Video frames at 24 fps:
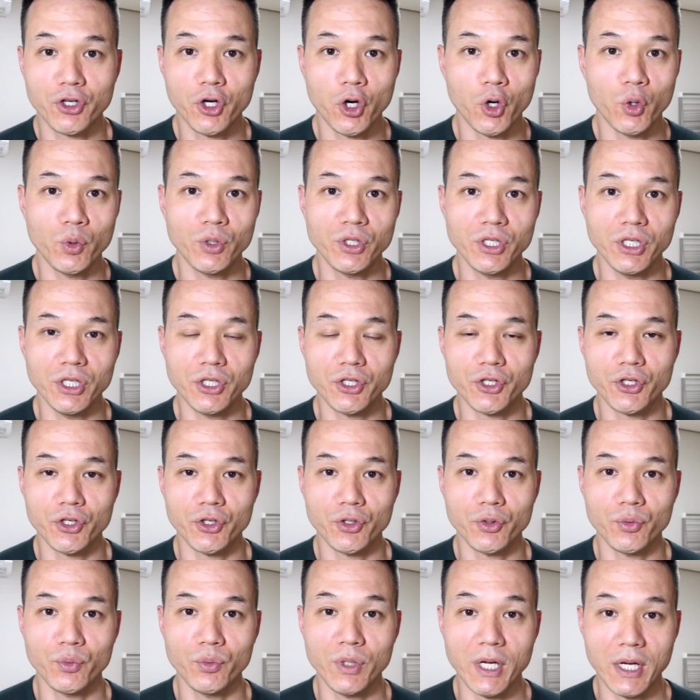
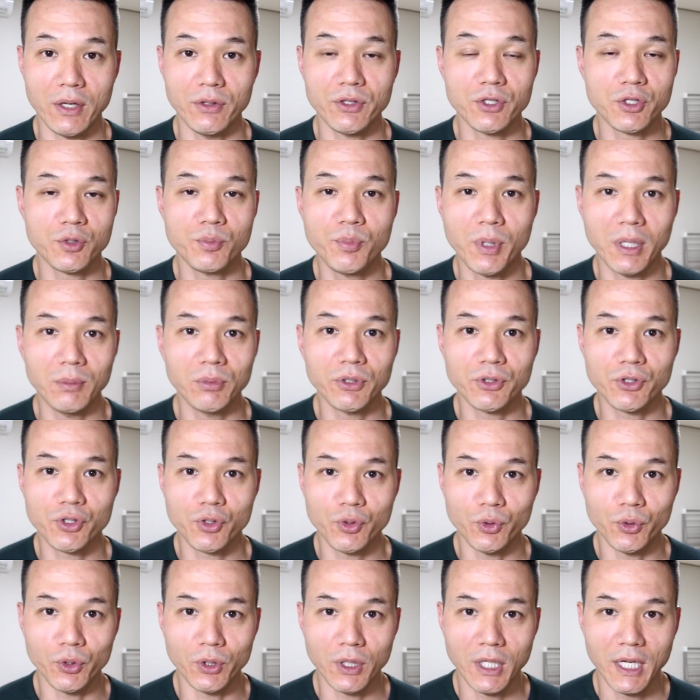co-teacher. Now this is public
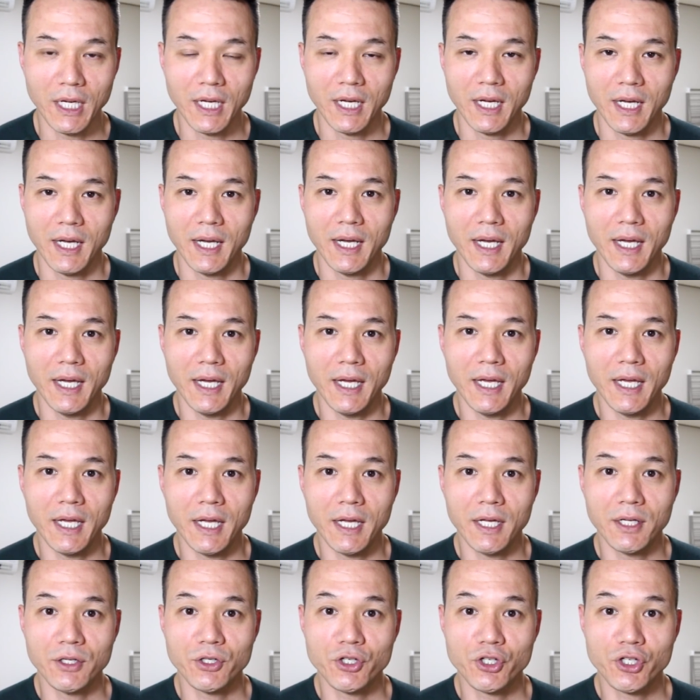school.
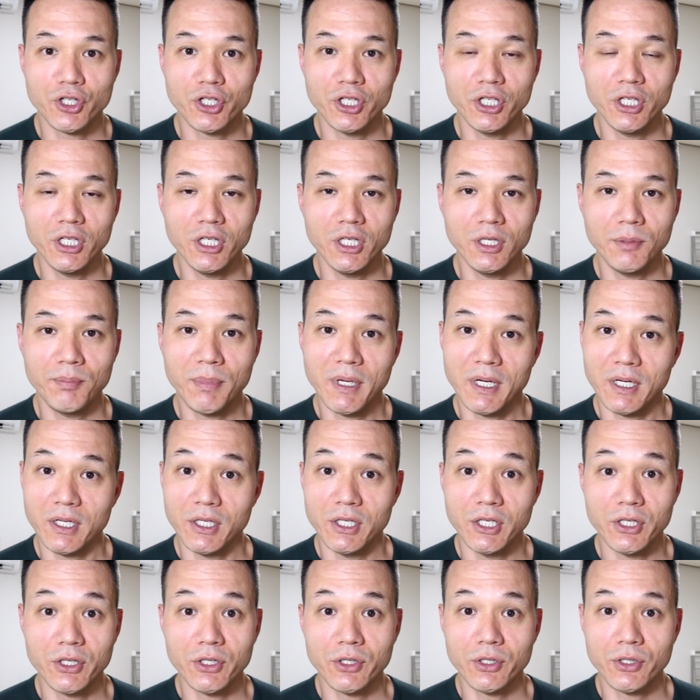And she, about a
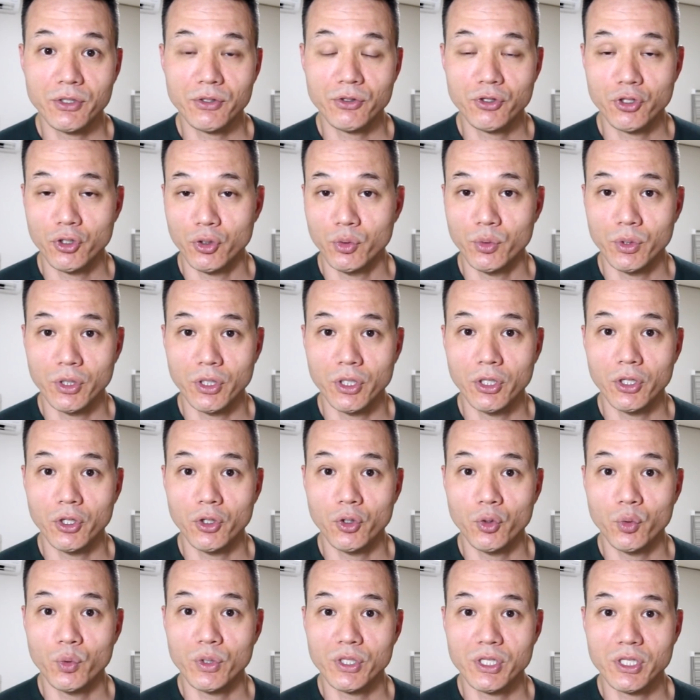year or two ago,
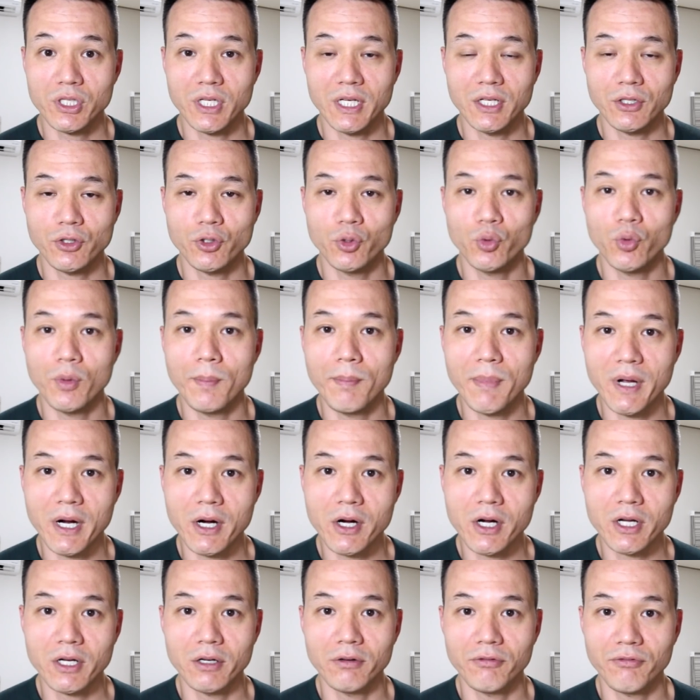was sent to
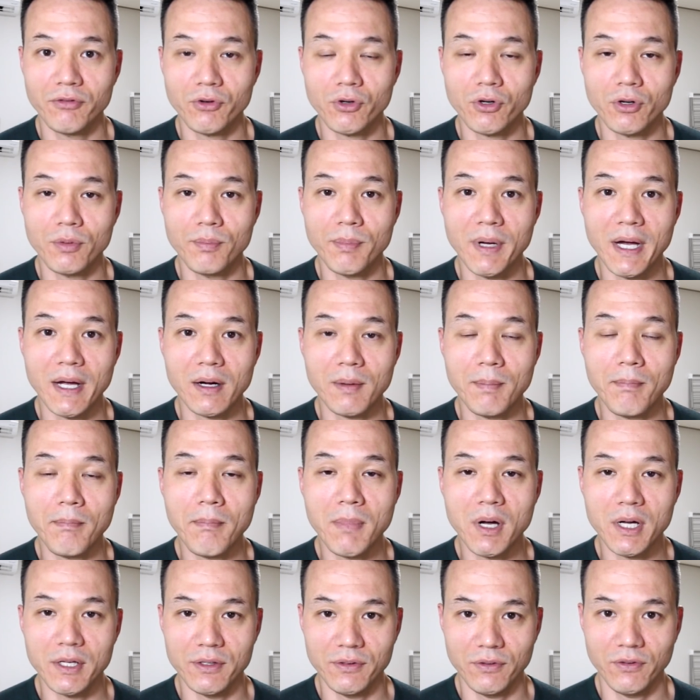America for about a
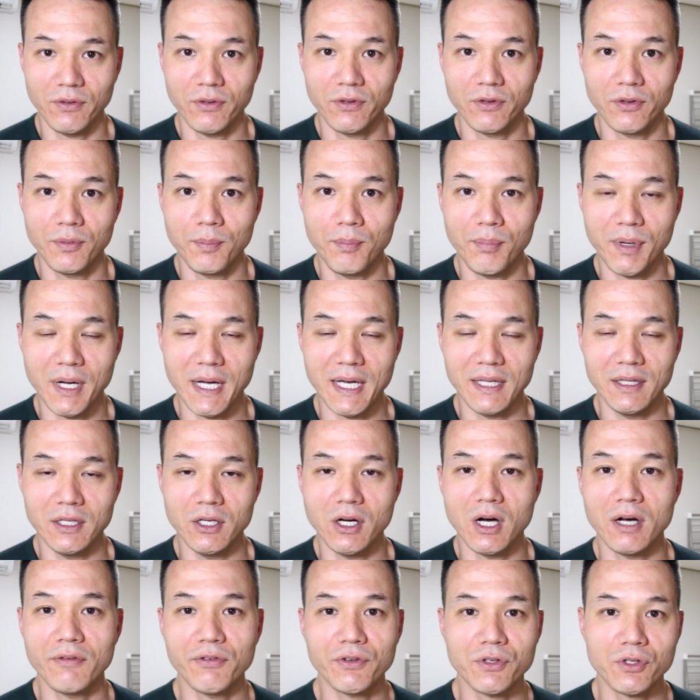month by the
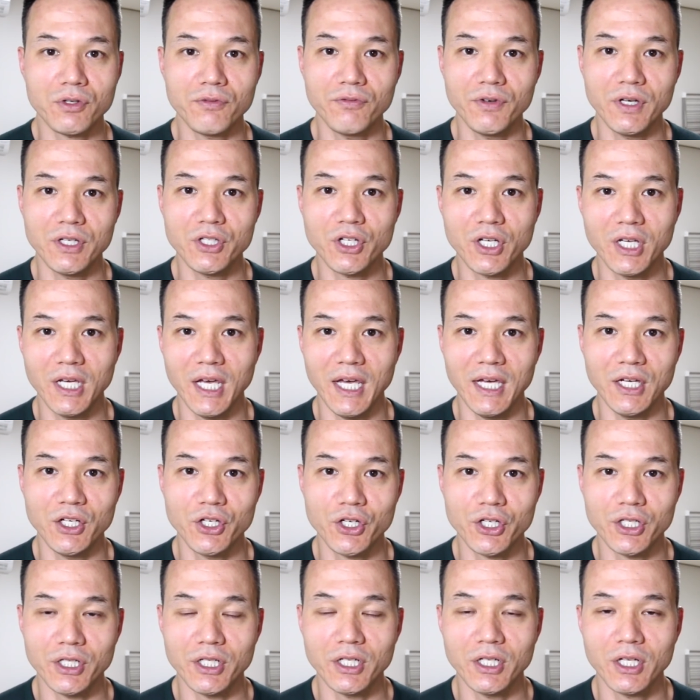Office of
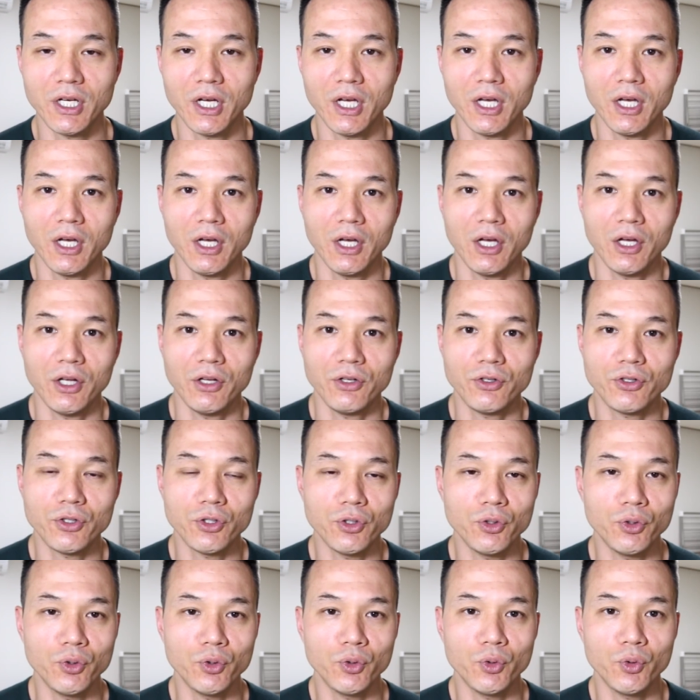Education
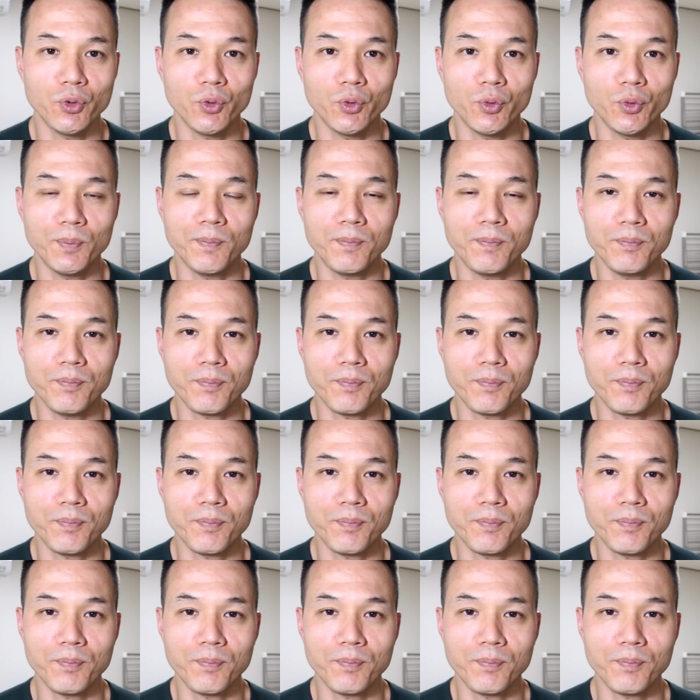to